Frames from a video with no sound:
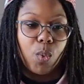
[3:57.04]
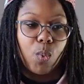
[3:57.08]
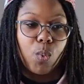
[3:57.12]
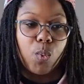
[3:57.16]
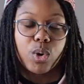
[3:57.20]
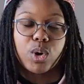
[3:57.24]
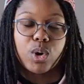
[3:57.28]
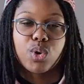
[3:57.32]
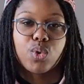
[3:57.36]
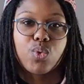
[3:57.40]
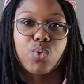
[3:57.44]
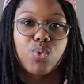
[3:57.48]

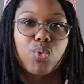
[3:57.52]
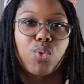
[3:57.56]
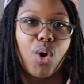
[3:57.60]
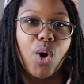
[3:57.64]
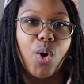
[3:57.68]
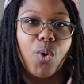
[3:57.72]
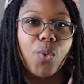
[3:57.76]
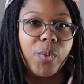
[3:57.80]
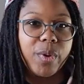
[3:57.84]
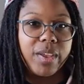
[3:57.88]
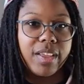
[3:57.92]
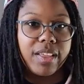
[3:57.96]
we're
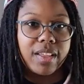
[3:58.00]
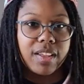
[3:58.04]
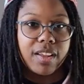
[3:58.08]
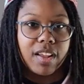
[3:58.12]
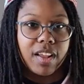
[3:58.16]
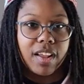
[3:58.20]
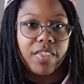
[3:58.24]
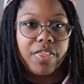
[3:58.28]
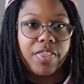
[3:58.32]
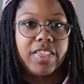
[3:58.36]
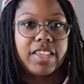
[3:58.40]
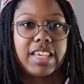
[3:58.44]
growing
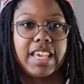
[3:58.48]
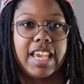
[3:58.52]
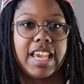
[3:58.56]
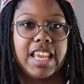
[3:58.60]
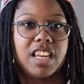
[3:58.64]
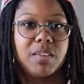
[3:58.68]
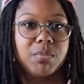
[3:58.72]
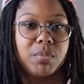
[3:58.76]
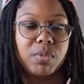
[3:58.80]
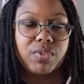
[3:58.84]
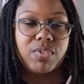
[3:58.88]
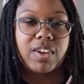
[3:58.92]
the
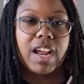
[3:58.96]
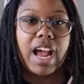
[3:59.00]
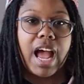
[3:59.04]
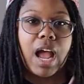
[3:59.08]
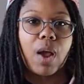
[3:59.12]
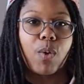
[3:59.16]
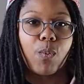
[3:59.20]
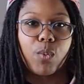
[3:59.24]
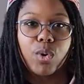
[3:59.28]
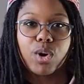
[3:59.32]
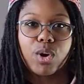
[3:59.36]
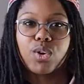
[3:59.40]
kingdom of God.
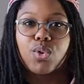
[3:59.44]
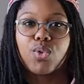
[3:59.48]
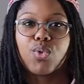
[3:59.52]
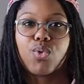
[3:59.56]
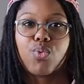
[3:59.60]
We're